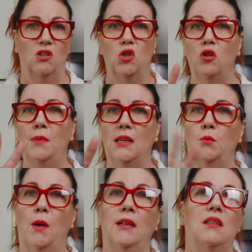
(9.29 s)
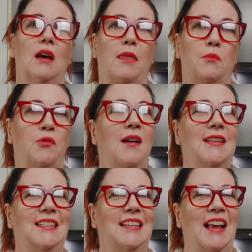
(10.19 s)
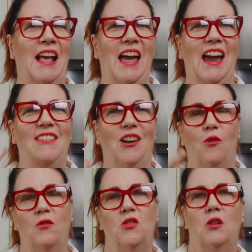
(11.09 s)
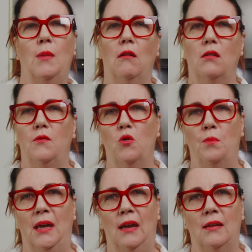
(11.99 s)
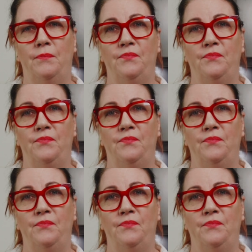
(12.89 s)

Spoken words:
Two biggest ones are the price and the long-term health of your pet.